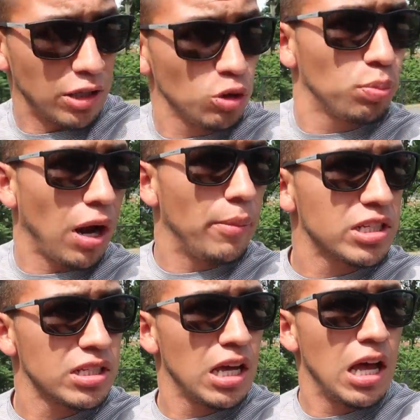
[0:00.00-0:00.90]
I do
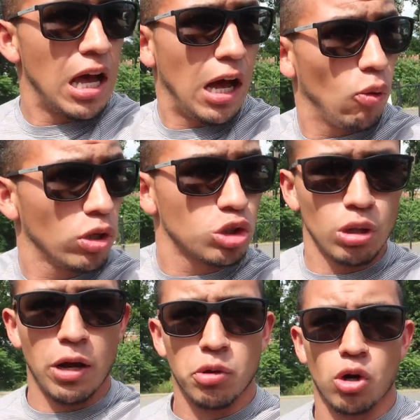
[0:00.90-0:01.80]
promise I will
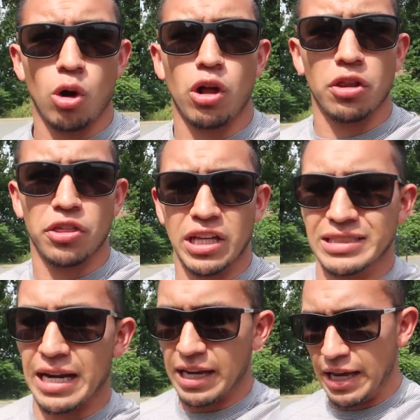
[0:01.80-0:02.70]
try and record all the things that I